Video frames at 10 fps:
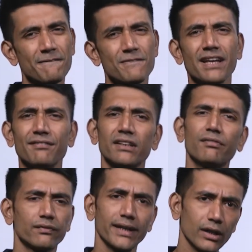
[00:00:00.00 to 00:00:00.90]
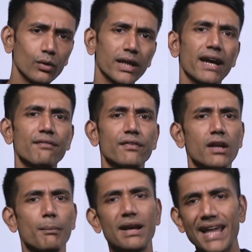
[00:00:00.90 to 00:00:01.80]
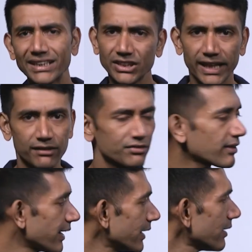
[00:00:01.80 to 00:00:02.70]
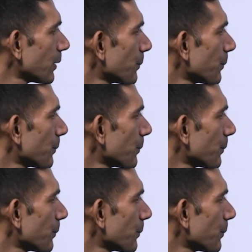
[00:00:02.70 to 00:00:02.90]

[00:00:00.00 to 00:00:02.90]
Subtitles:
Then we'll find out f double dash x, right?